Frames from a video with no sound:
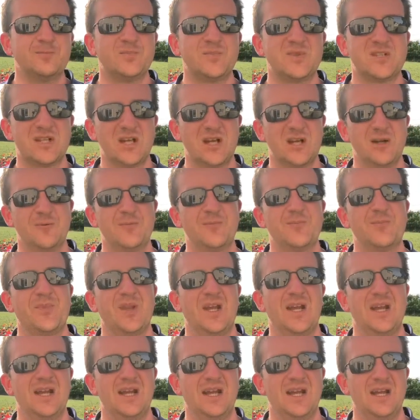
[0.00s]
So
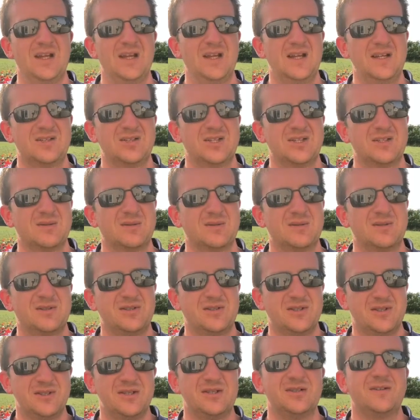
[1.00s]
if
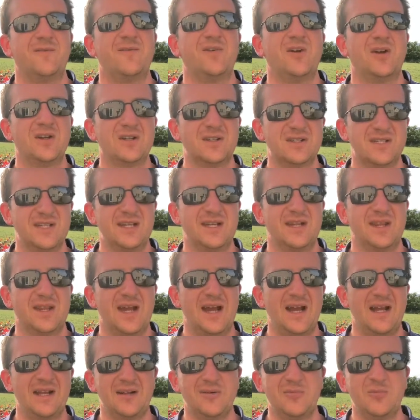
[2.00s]
you consider
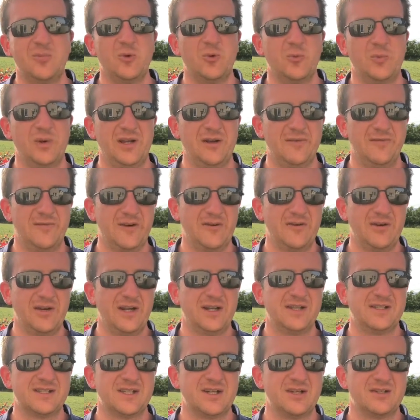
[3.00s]
that,
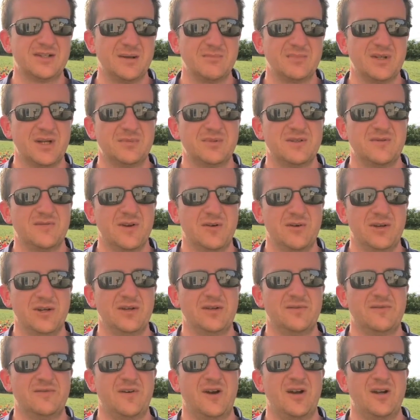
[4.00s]
it's sometimes a very
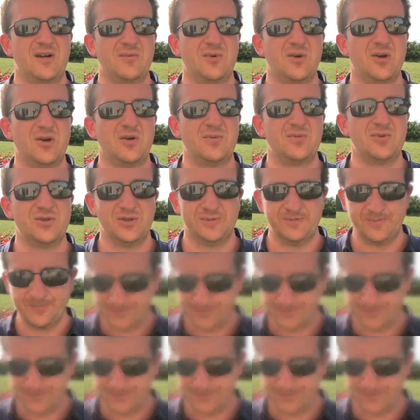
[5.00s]
good viable option.